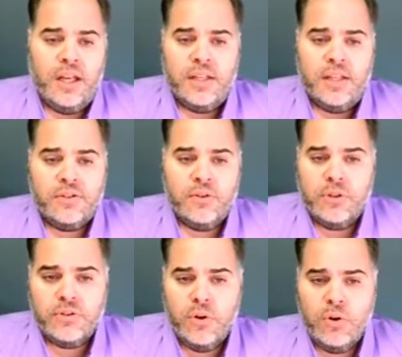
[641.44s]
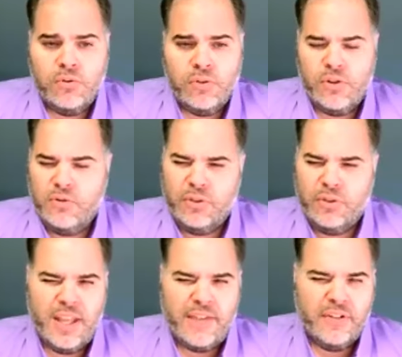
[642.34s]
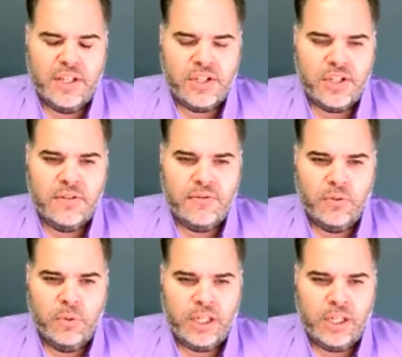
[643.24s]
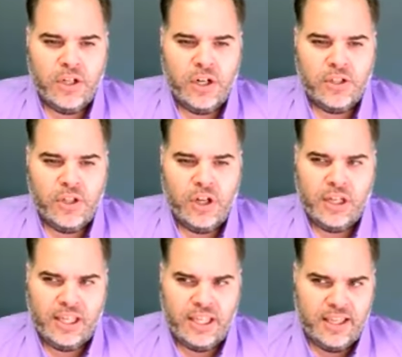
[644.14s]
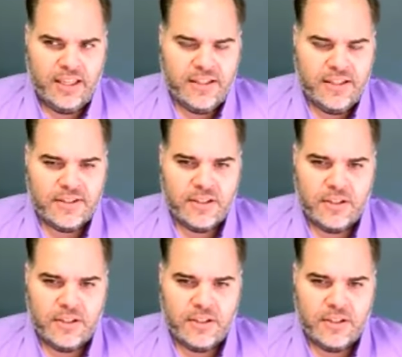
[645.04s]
So there's no real definition for what a guard dog is,